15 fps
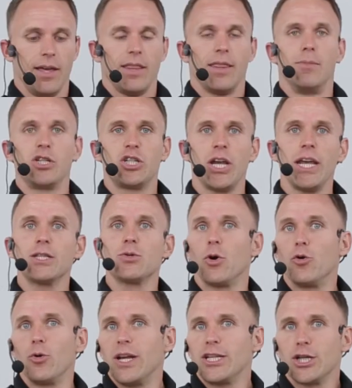The machines
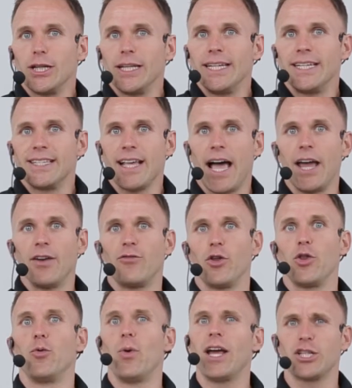were originally designed
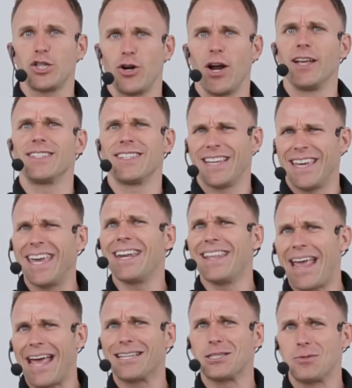for the restaurants. The kid at
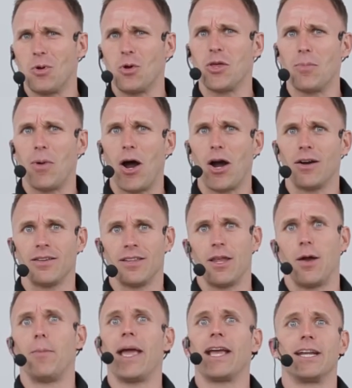that smoothie bar,
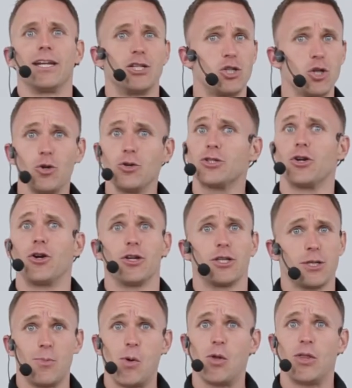they're making a juice or a
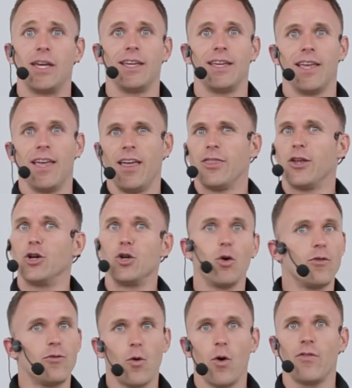smoothie. They're
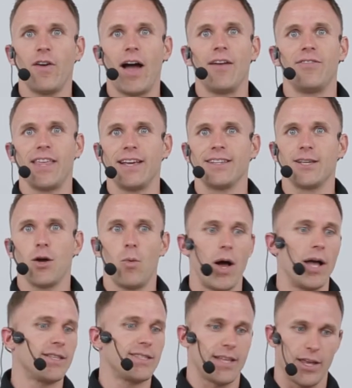doing 4 or 5 things at
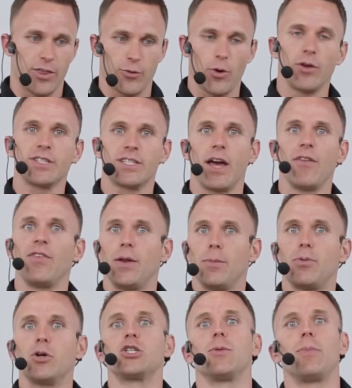once. They throw stuff in,
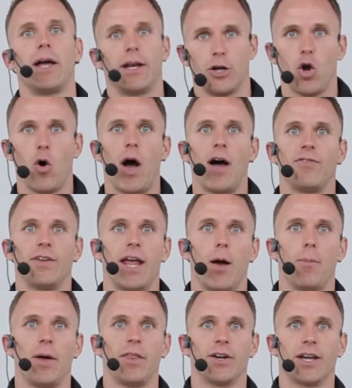push a button, and go off and
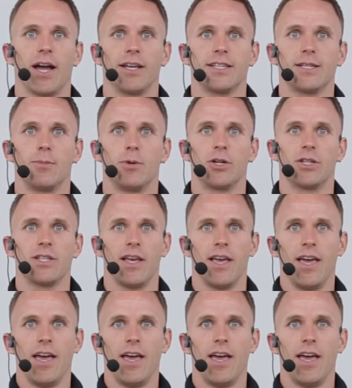help other customers.